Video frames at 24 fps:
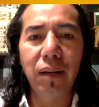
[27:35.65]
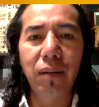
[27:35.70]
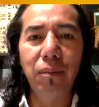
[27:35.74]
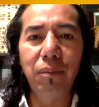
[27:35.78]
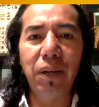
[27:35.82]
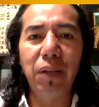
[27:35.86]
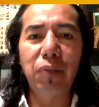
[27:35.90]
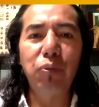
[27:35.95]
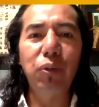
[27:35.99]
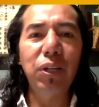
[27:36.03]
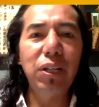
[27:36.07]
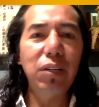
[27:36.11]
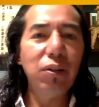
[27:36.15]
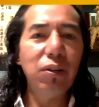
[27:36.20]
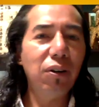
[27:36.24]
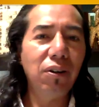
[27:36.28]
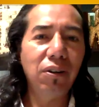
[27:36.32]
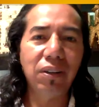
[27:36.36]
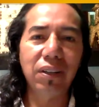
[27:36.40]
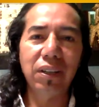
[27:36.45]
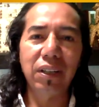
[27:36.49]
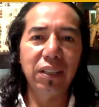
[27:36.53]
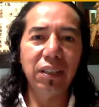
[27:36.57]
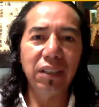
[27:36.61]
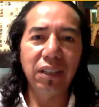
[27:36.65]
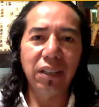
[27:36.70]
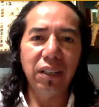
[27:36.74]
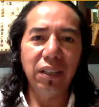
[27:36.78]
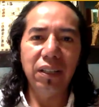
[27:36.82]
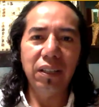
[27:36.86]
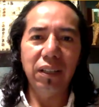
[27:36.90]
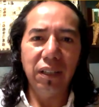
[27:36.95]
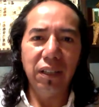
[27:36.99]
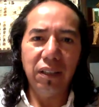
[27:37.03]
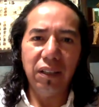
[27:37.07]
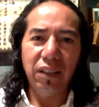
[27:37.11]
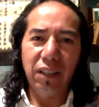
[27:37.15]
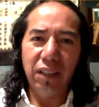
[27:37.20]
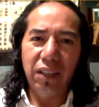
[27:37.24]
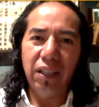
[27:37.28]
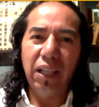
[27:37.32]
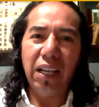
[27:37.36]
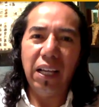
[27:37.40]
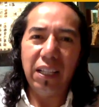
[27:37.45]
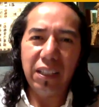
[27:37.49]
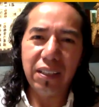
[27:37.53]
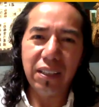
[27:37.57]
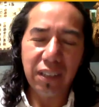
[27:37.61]
But we know it. it
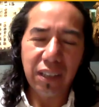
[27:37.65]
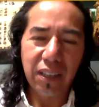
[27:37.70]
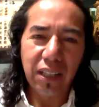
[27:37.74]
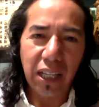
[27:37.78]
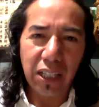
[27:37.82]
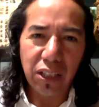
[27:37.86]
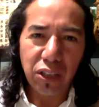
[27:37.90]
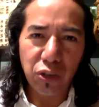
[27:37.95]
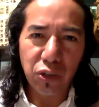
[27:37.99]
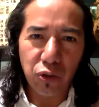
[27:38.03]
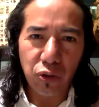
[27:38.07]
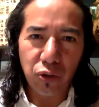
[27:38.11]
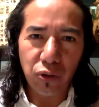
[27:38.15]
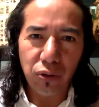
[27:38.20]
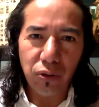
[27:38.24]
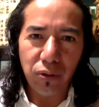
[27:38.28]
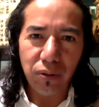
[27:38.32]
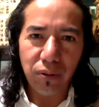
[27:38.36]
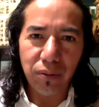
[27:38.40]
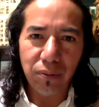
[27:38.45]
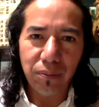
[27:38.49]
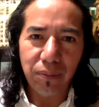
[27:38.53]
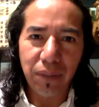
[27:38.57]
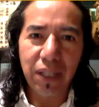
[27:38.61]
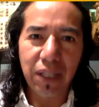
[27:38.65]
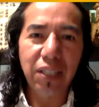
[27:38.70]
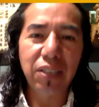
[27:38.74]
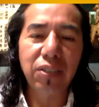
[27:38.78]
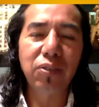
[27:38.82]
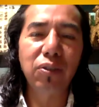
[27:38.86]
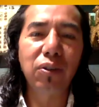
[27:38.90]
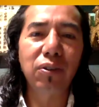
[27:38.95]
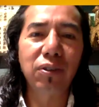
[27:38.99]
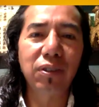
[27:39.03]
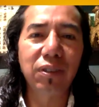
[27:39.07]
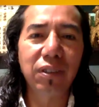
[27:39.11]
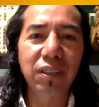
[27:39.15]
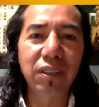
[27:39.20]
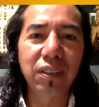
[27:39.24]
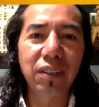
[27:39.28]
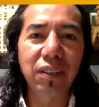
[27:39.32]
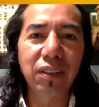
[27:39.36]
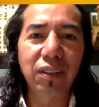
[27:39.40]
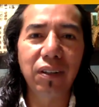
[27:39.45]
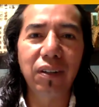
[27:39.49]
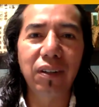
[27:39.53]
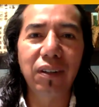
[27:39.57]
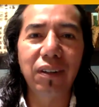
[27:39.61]
That's that's true, but it's not
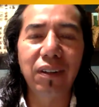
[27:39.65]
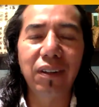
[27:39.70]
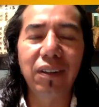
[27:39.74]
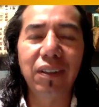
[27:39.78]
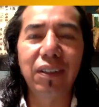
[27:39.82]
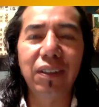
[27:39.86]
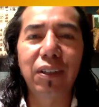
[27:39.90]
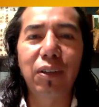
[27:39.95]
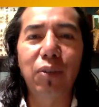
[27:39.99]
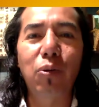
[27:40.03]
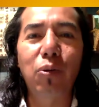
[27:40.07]
the